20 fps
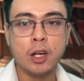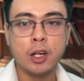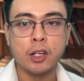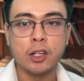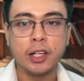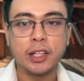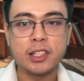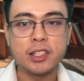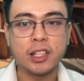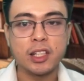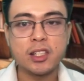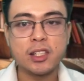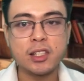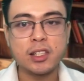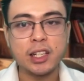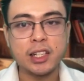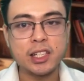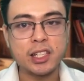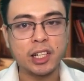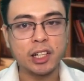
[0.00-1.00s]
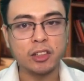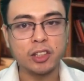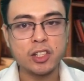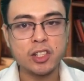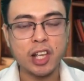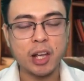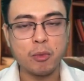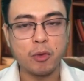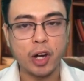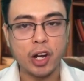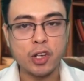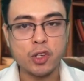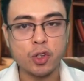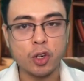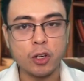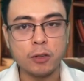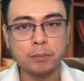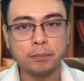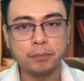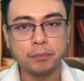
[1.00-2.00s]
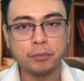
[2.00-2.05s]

it's still the same ratio.